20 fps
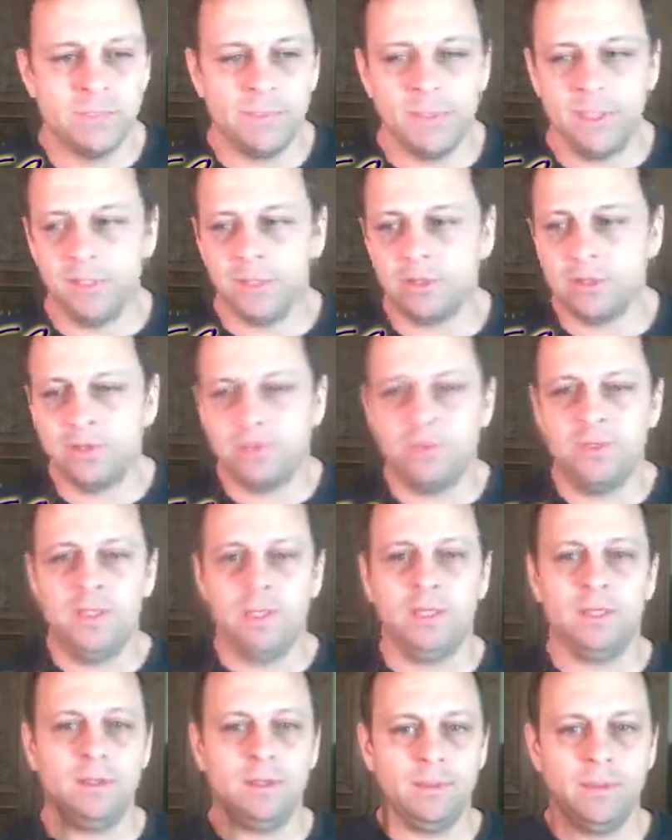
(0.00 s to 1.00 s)
I mean, you're going to
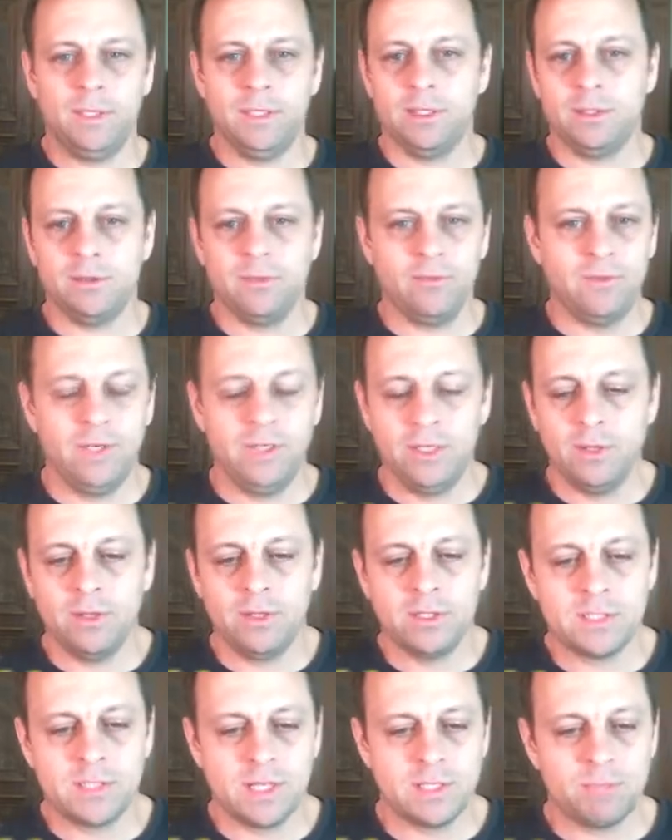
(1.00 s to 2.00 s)
see, the video
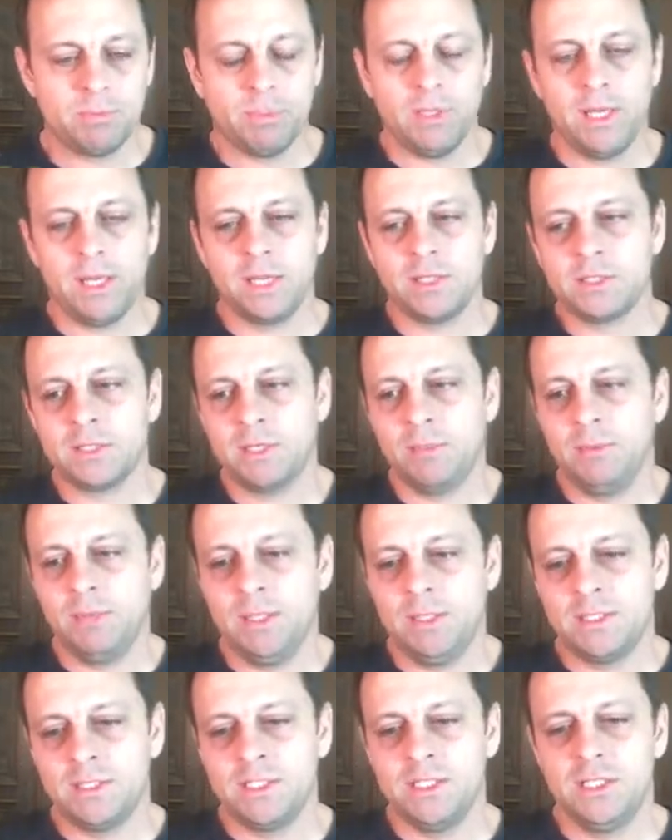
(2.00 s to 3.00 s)
that's playing is going to
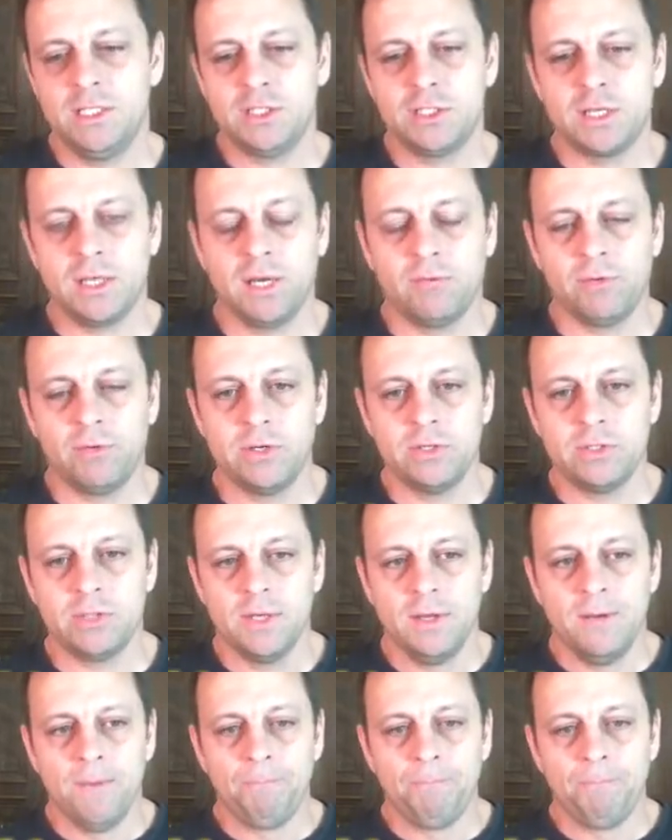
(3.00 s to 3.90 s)
be siege coverage